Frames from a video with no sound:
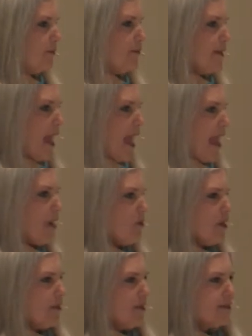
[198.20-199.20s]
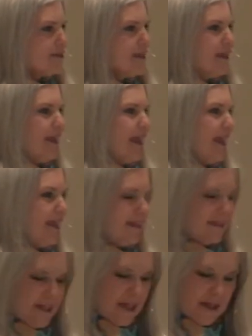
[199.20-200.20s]
hang with us,
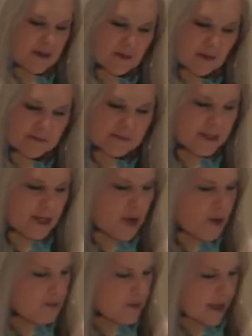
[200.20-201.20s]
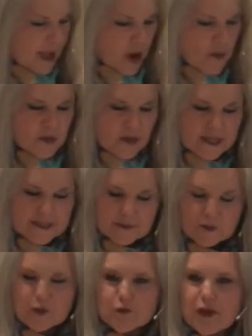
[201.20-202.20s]
and you know, I hope you get some
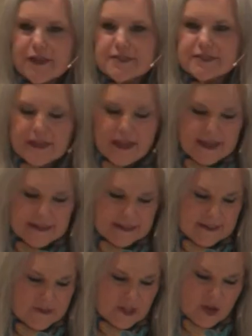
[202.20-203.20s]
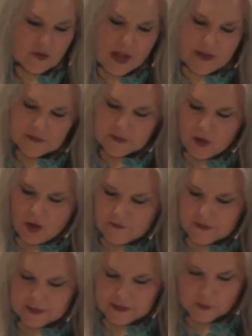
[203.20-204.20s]
good rest tonight, and if you don't, have some
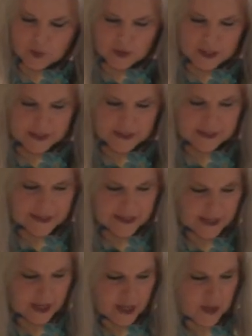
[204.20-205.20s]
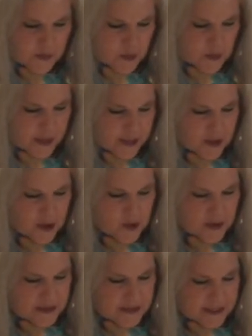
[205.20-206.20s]
coffee in the morning, and we'll get
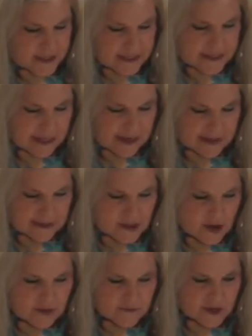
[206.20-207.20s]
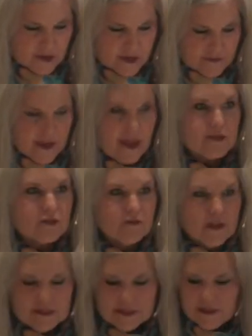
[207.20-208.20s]
going. As Nikki said, I can talk very fast, so if
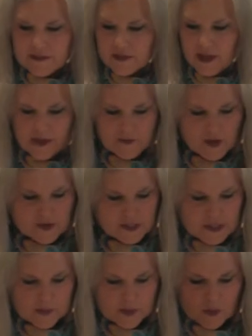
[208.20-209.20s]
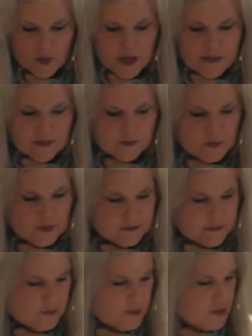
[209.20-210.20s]
I see the time go slipping away, then we'll
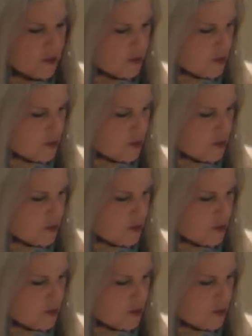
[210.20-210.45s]
start